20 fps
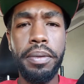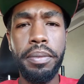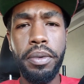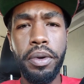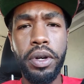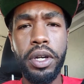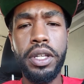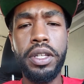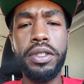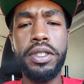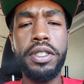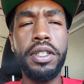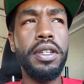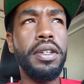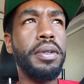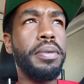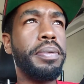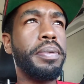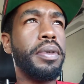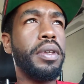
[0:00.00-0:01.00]
Morning
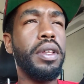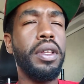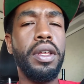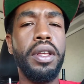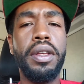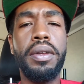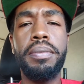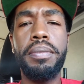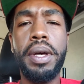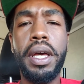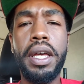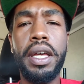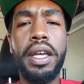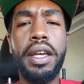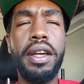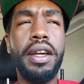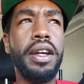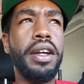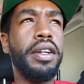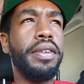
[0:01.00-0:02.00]
YouTube, Mike
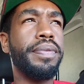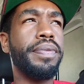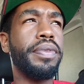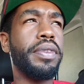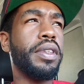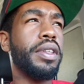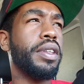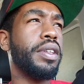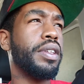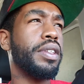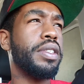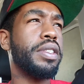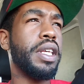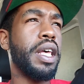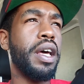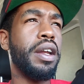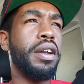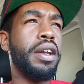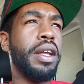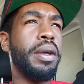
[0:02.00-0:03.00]
here.
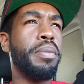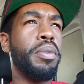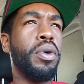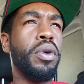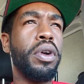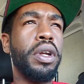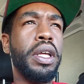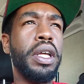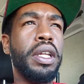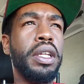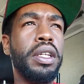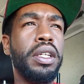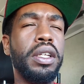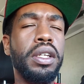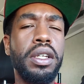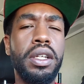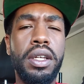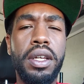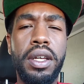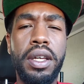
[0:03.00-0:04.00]
Saturday morning,
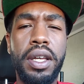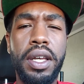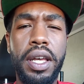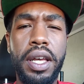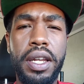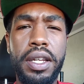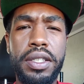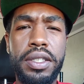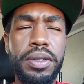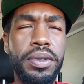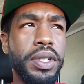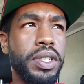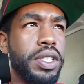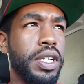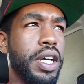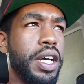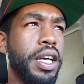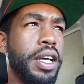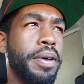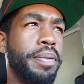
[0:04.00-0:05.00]
headed to a
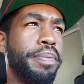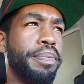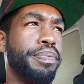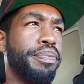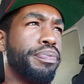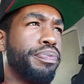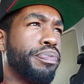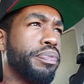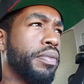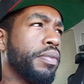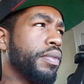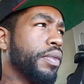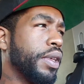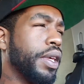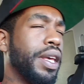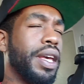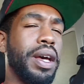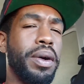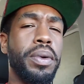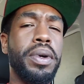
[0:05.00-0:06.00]
job.
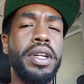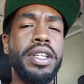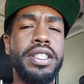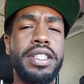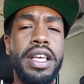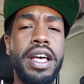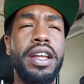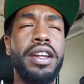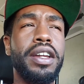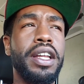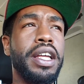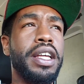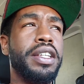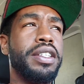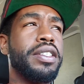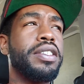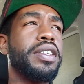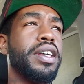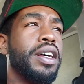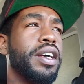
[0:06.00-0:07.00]
Yeah, I work
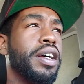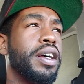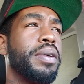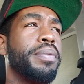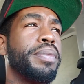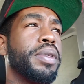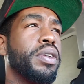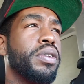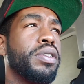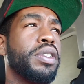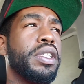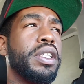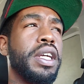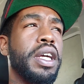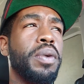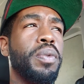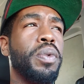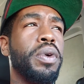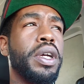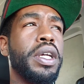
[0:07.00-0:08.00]
Saturdays. Usually
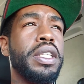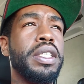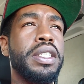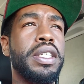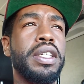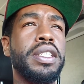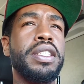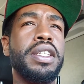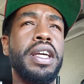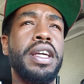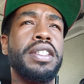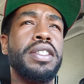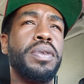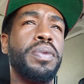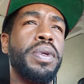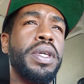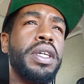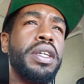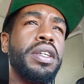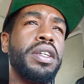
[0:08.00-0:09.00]
I'm working 6 days a
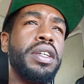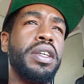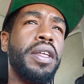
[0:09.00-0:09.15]
week.